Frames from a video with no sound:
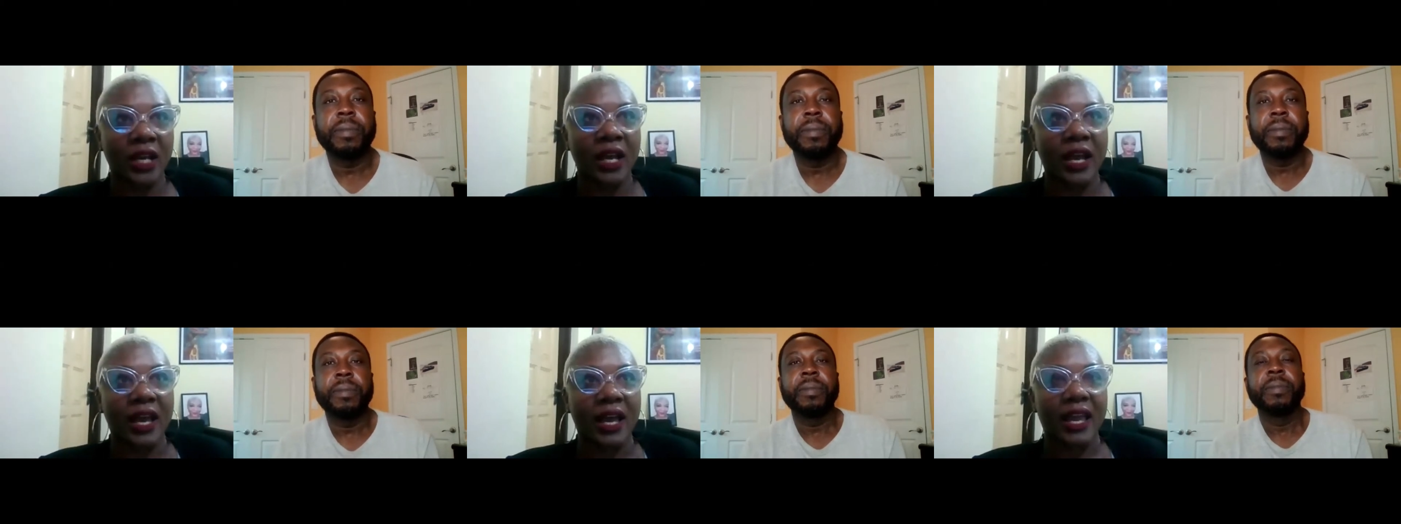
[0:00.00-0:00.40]

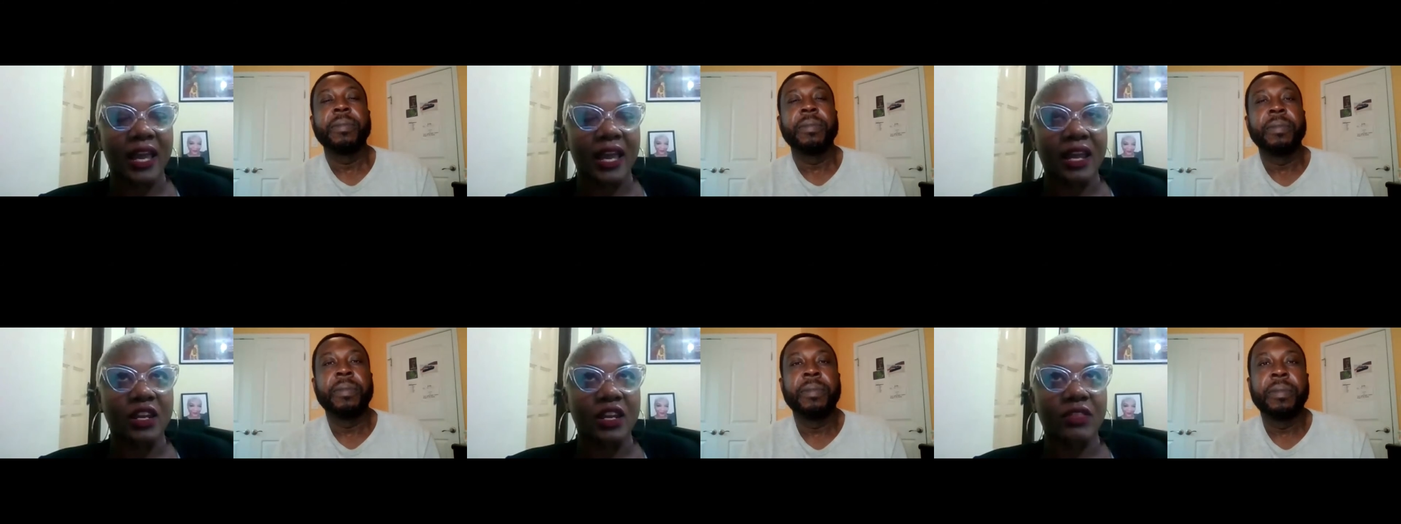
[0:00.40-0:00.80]

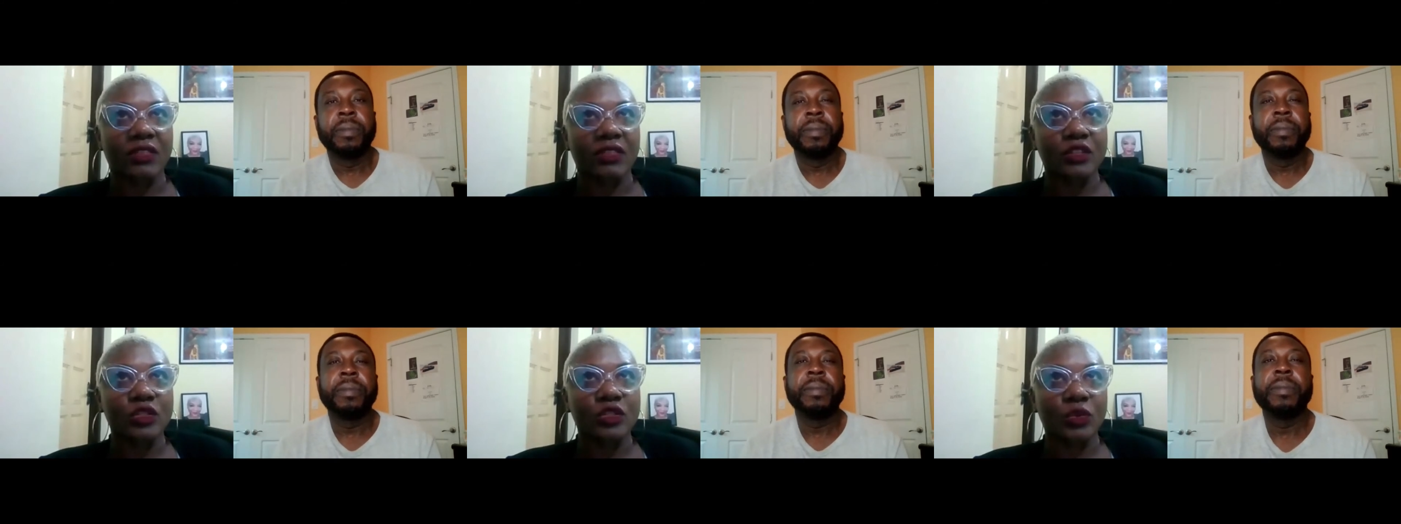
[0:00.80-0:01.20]
Speaker 1: and
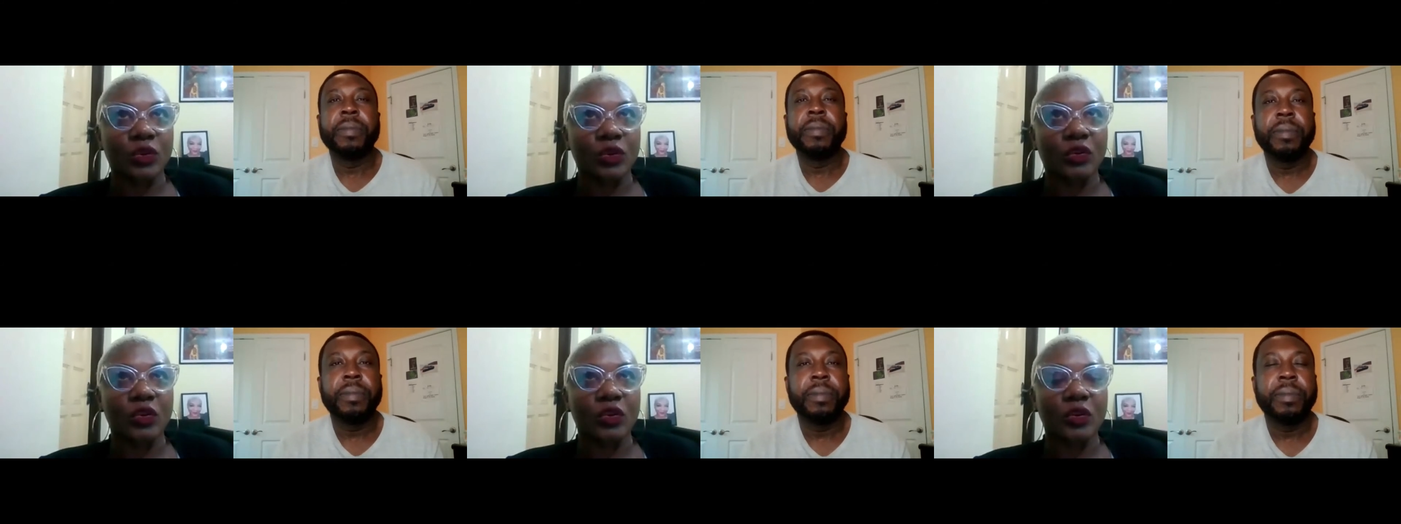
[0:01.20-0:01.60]
the
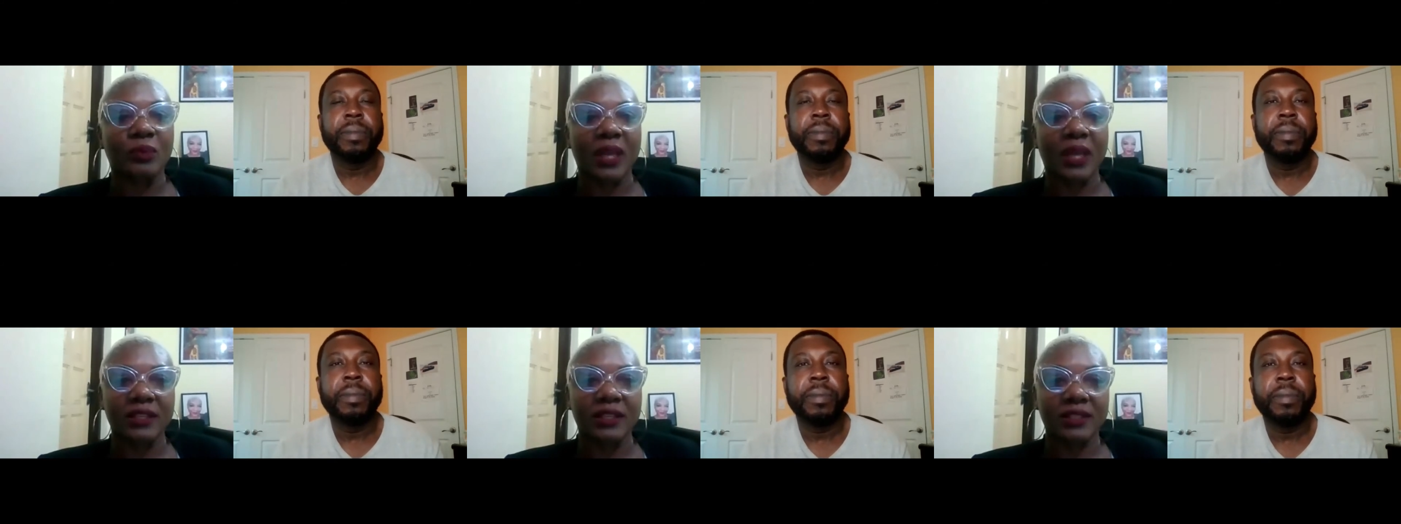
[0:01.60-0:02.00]
tour
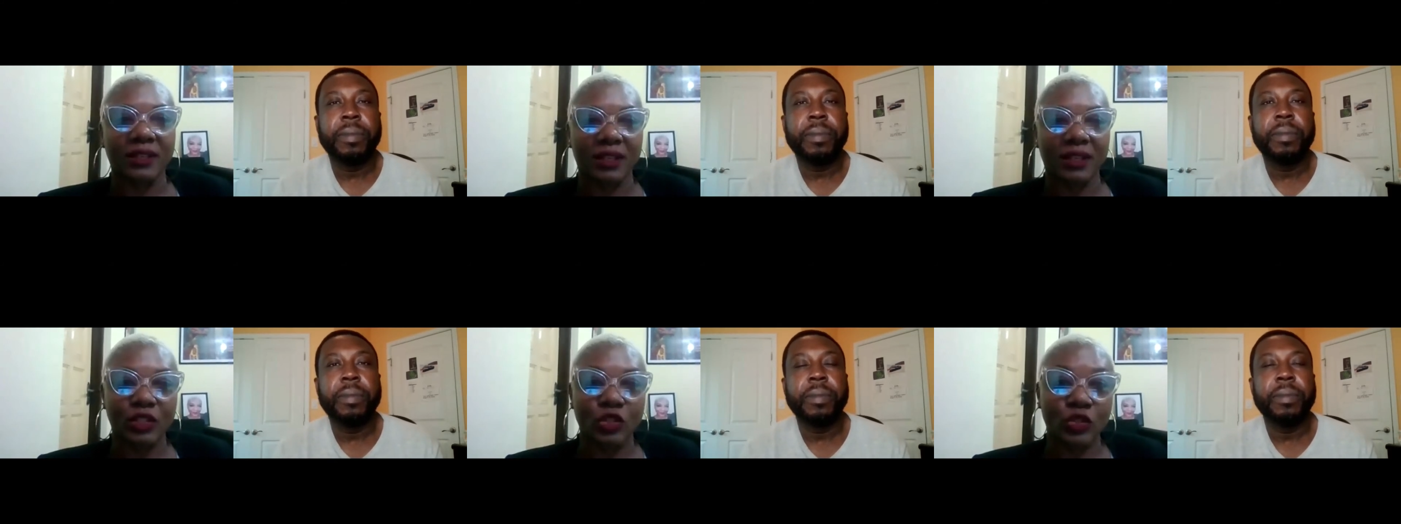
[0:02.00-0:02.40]
group, they
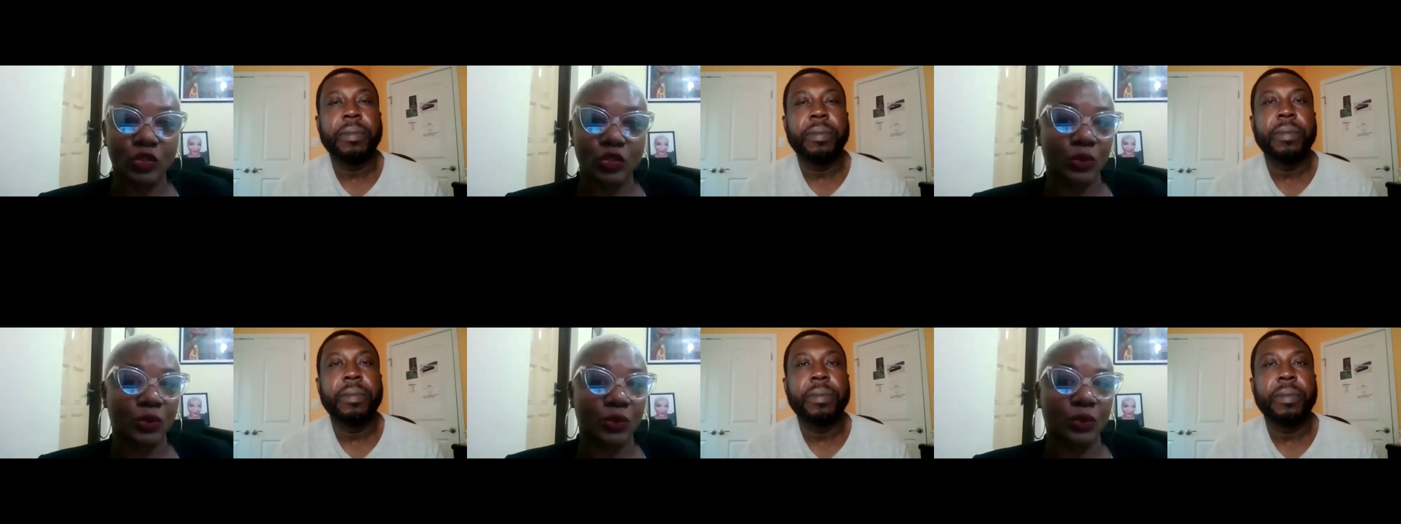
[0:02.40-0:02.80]
took us
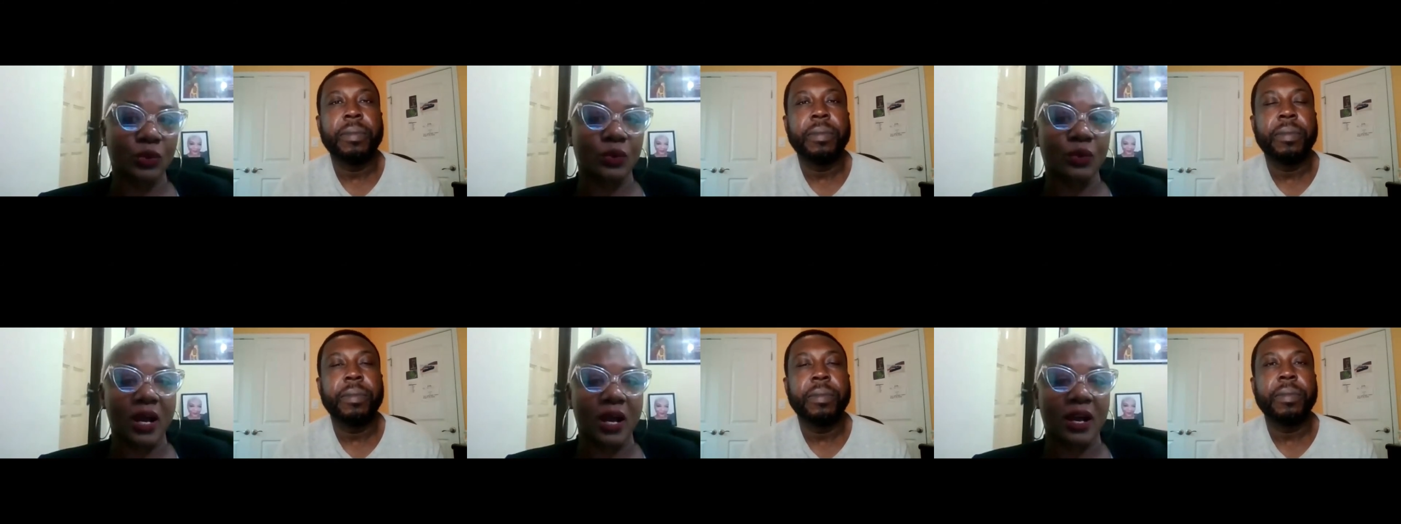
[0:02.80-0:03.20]

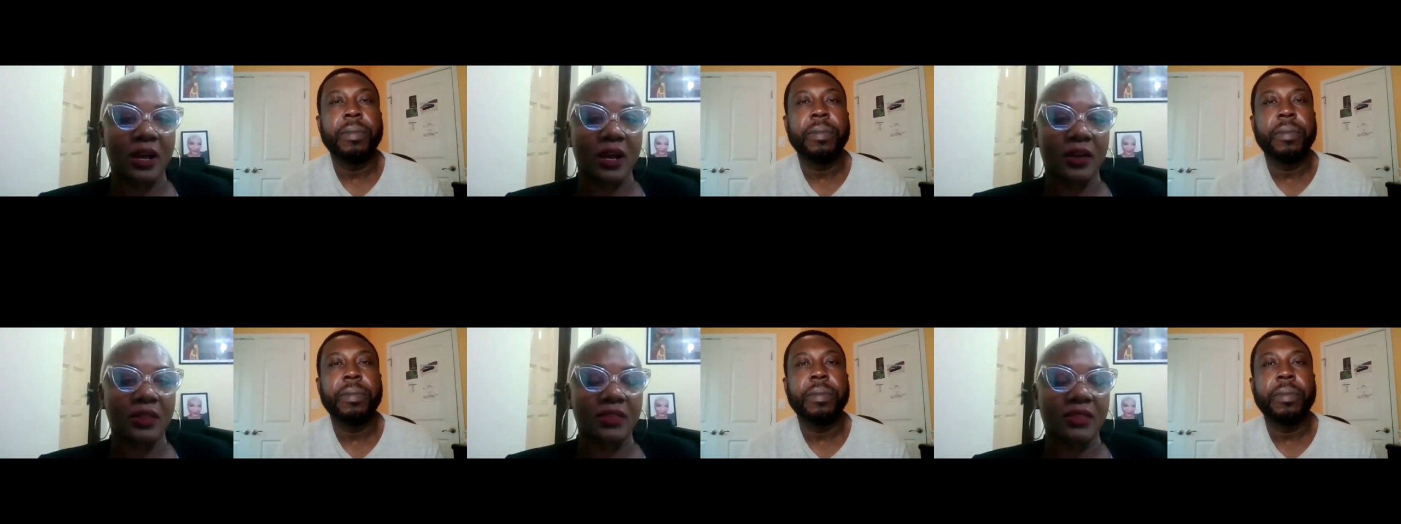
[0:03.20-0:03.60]
to uh,